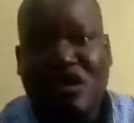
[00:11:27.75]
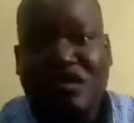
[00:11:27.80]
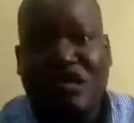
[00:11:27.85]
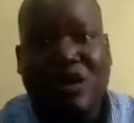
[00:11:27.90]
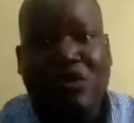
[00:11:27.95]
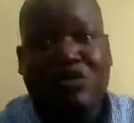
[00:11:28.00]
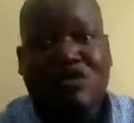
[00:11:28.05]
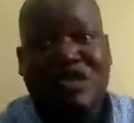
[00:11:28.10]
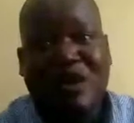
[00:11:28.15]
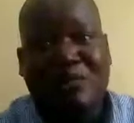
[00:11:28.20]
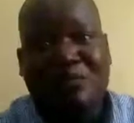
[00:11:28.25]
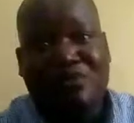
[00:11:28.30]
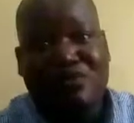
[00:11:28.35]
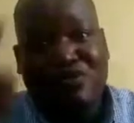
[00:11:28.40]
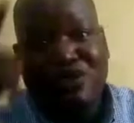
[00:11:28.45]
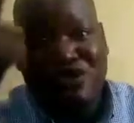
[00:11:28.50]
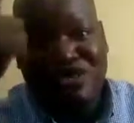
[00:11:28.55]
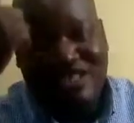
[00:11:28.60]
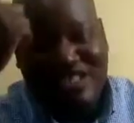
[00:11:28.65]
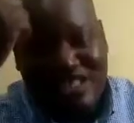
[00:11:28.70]
there was a
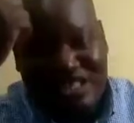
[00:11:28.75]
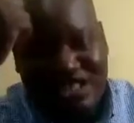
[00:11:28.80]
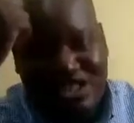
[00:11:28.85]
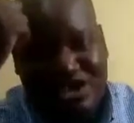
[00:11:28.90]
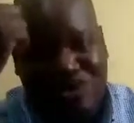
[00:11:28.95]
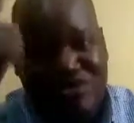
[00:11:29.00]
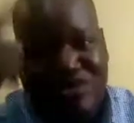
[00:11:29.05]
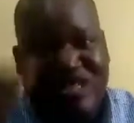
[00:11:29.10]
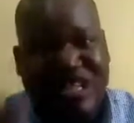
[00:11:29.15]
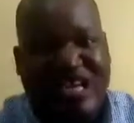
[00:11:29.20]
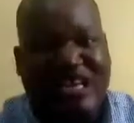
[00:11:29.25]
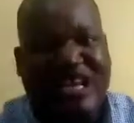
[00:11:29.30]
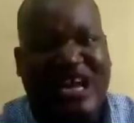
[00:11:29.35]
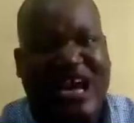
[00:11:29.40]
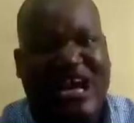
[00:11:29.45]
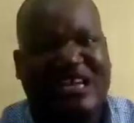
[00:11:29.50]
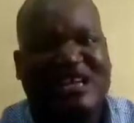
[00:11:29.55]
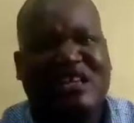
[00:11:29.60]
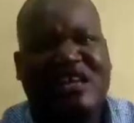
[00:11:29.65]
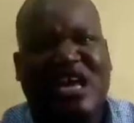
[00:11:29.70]
prostitute that
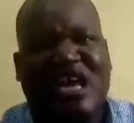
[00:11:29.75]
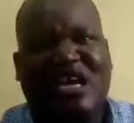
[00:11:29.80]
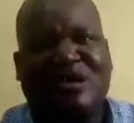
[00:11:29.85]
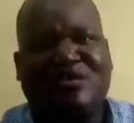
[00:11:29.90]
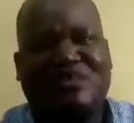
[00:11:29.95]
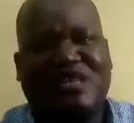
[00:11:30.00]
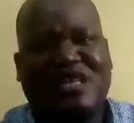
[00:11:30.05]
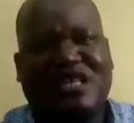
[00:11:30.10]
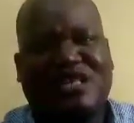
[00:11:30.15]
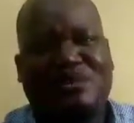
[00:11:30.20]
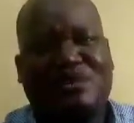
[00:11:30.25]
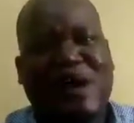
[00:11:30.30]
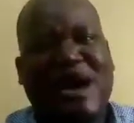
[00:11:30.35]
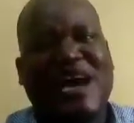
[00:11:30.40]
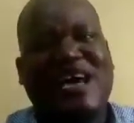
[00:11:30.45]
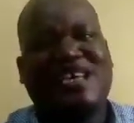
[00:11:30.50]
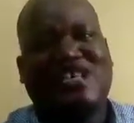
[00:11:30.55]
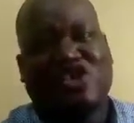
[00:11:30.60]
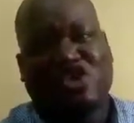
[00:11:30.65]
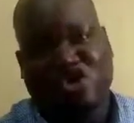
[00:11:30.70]
had helped the
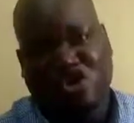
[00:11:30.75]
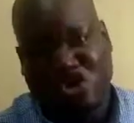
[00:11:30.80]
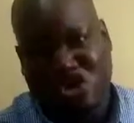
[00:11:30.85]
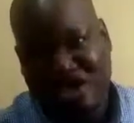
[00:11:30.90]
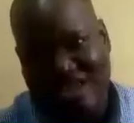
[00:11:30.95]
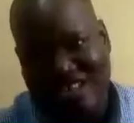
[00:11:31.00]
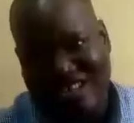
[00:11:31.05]
spies.